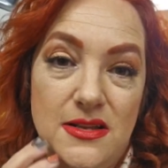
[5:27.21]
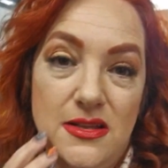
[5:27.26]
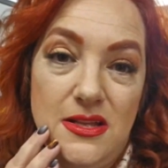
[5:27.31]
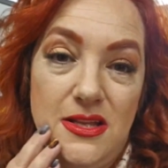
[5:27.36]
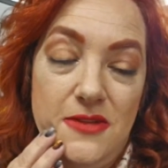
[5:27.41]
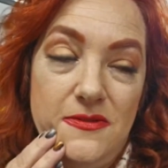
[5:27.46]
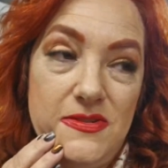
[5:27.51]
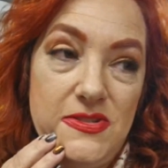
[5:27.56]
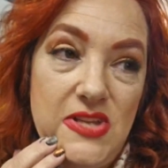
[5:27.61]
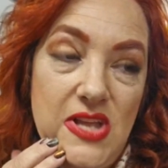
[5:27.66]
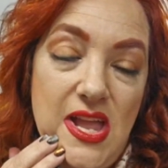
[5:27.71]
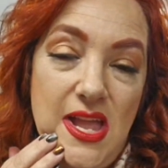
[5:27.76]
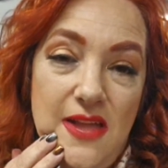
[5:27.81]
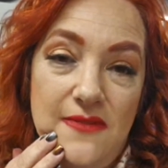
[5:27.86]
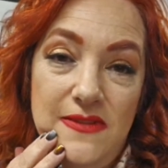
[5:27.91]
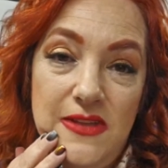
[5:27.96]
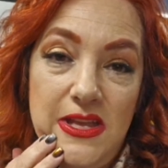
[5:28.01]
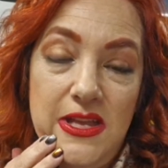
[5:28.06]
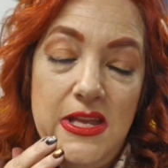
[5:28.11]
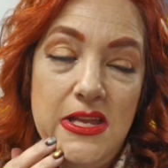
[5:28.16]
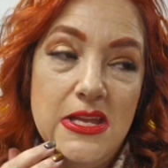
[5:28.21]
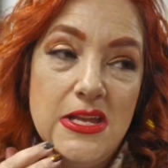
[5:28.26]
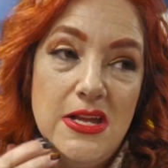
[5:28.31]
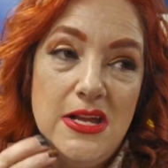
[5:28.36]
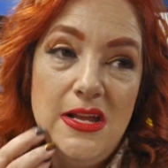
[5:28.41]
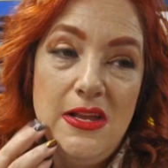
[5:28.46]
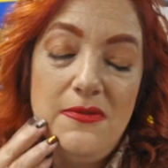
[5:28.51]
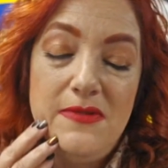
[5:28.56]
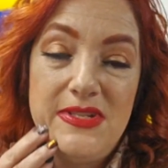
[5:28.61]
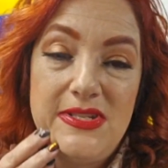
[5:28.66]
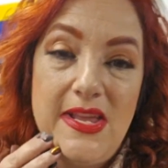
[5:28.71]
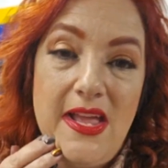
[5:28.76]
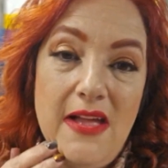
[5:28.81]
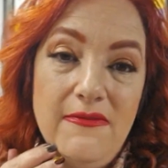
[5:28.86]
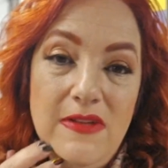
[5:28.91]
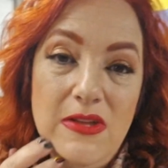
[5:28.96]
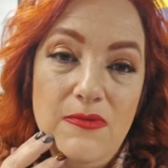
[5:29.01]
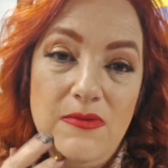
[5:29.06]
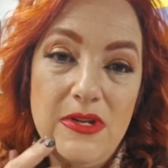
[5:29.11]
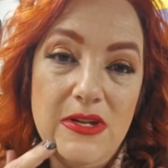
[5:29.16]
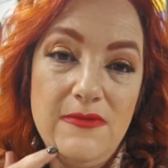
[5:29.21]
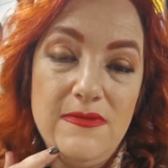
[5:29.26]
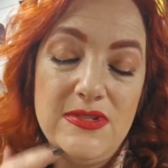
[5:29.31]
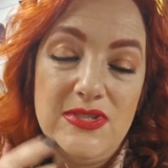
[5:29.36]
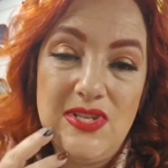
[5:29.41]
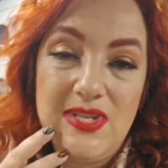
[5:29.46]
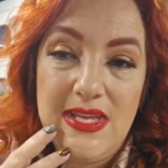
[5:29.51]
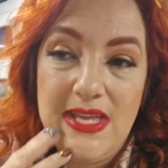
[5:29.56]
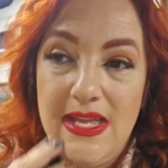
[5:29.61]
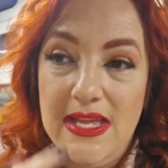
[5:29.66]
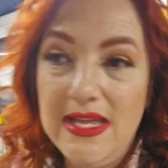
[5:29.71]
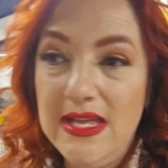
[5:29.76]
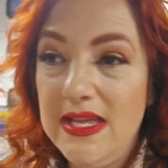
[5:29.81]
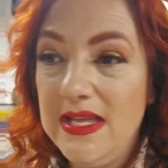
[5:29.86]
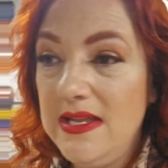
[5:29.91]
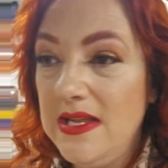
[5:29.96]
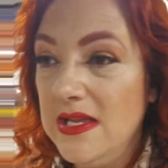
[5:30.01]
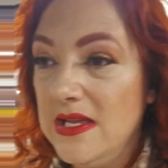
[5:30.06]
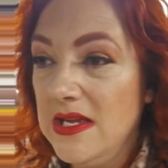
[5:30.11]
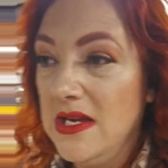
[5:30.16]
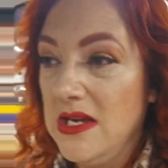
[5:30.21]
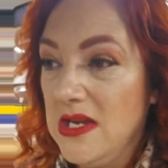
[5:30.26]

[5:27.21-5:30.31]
He was heavy when he was a kid,